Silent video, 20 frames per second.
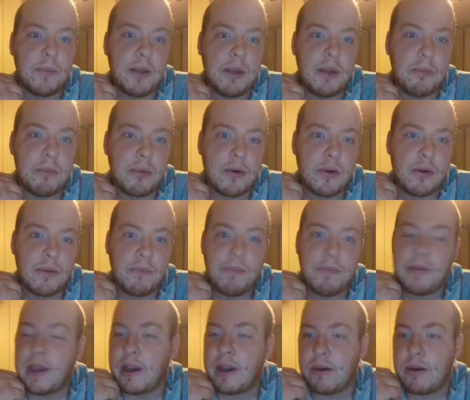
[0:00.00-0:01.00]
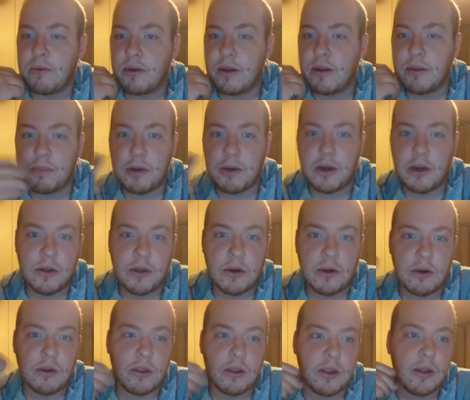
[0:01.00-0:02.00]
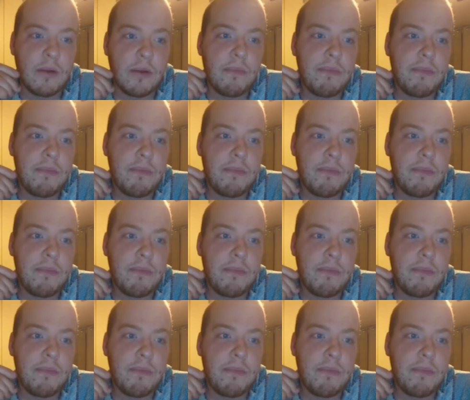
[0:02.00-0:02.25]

people out upon the earth.